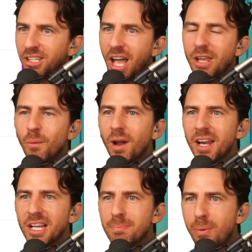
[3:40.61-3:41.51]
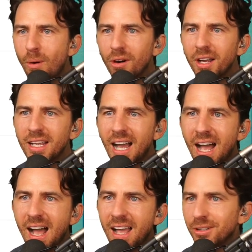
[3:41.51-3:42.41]
Yeah, you want a nice, boring
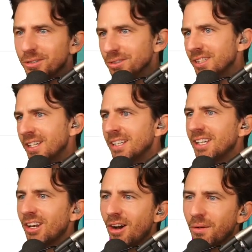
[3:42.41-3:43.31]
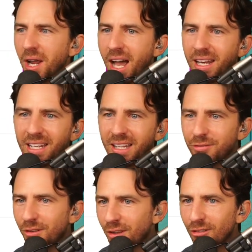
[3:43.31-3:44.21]
guy who's, you know, not in it
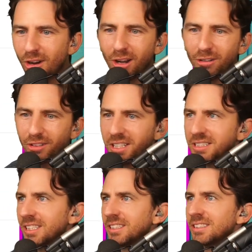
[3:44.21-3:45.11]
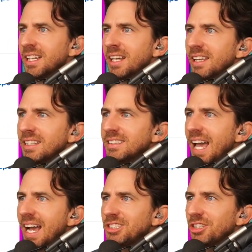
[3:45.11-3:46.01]
for the wrong reasons, then
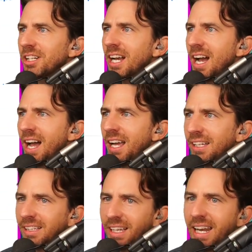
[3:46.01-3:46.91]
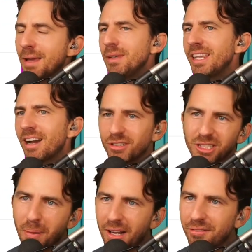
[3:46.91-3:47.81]
Zach's your guy. And I mean that
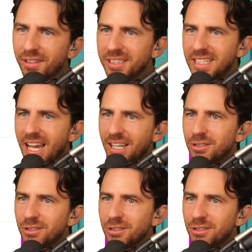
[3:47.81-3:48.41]
respectfully, Zach.